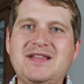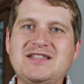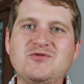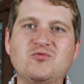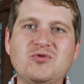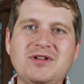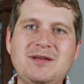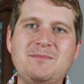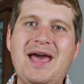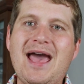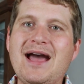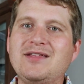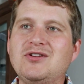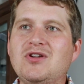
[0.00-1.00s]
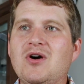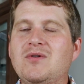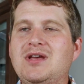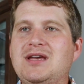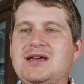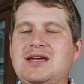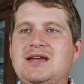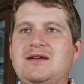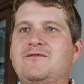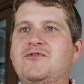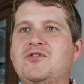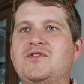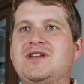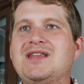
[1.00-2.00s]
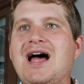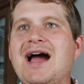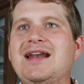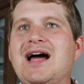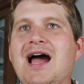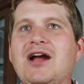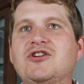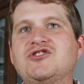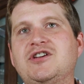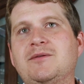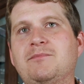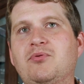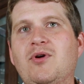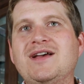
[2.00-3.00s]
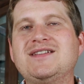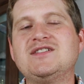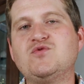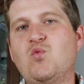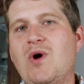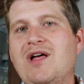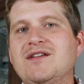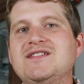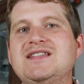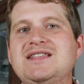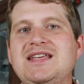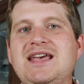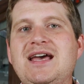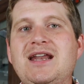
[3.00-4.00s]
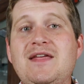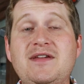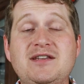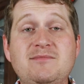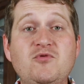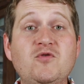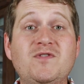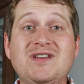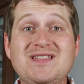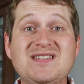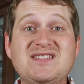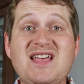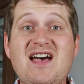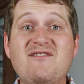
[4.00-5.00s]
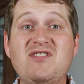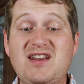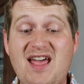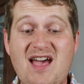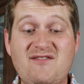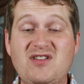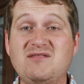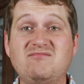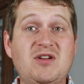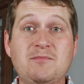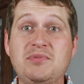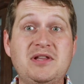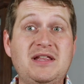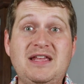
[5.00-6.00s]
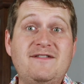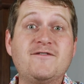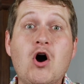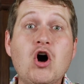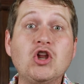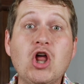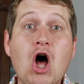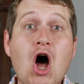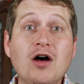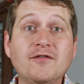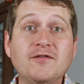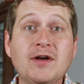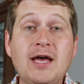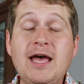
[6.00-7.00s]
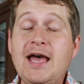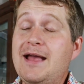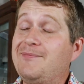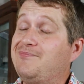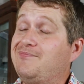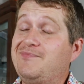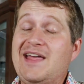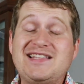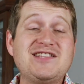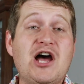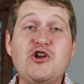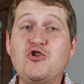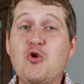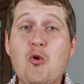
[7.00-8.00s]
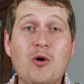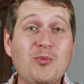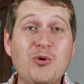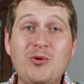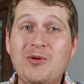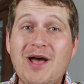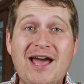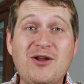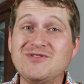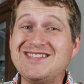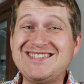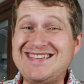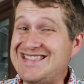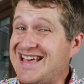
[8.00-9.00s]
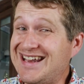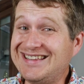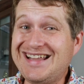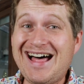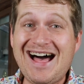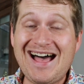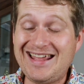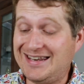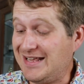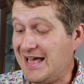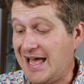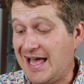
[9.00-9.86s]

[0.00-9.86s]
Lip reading: That's really bad. You know, for the 9-iron to compress as well as it did and then to move into the 7 and have it completely fall off, that's not normal. I don't see that a lot.